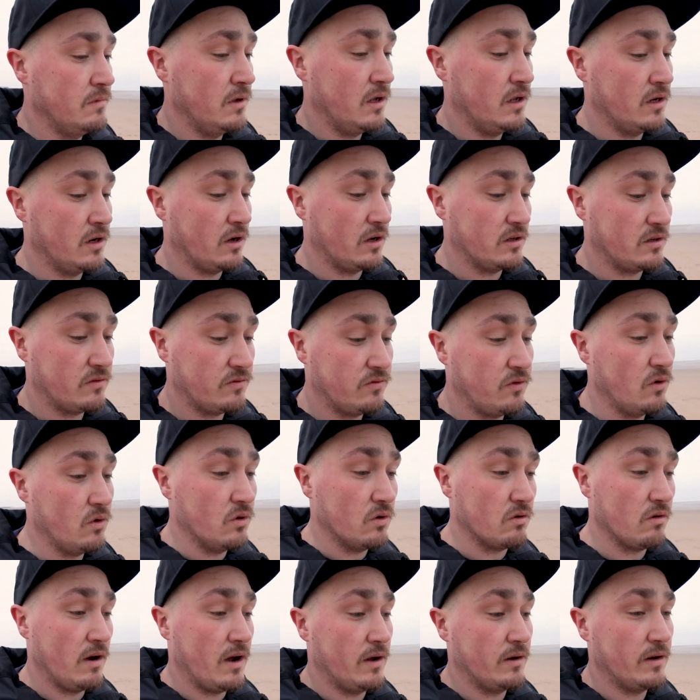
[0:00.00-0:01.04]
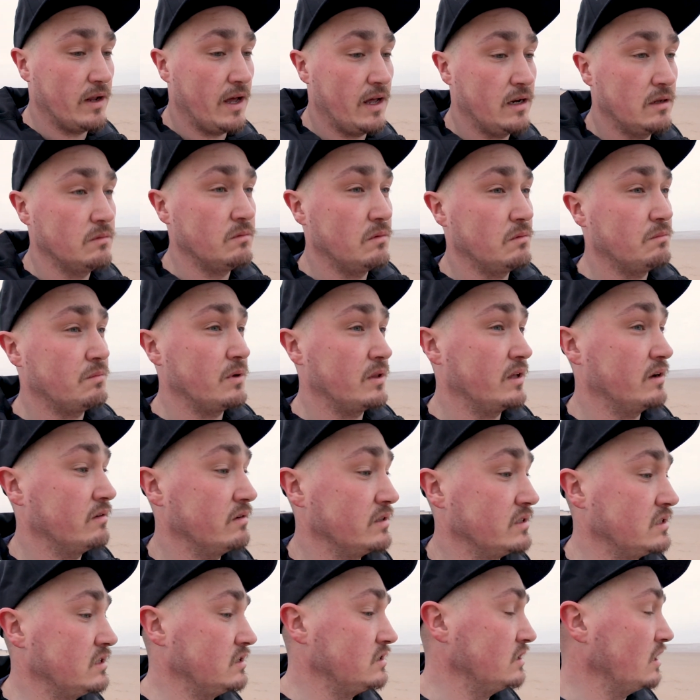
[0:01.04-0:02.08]
nice foreground element. But there
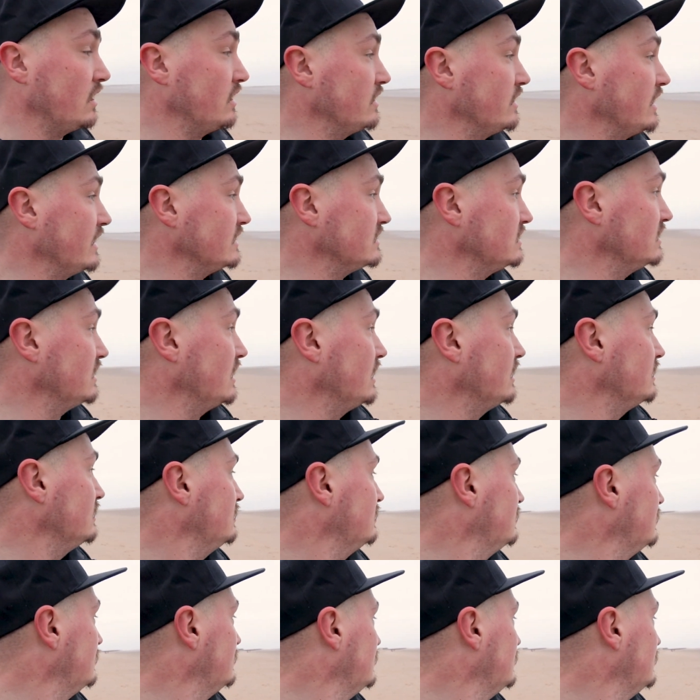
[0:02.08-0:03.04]
is none of that today.